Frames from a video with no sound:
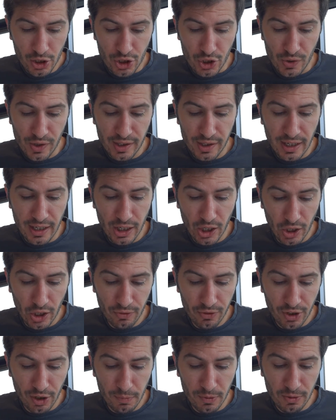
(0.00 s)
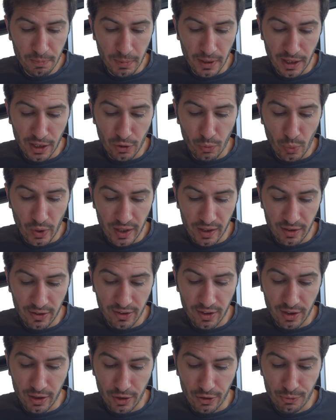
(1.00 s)
during their lifetime as being a
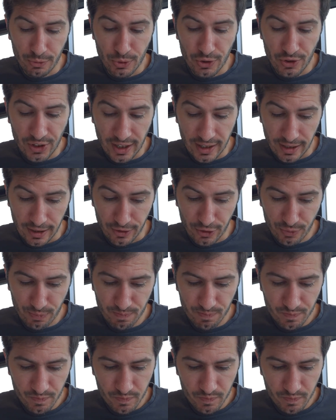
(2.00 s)
witness in those proceedings.